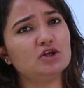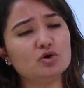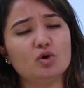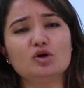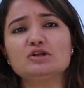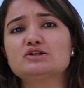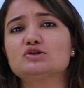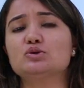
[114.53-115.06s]
You
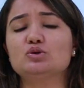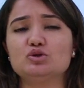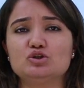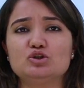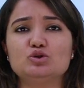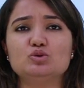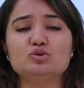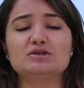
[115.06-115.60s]
also could
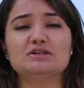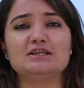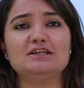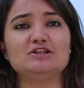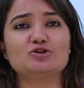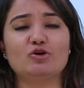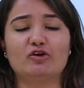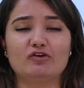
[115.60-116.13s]
use
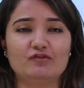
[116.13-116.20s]
these sort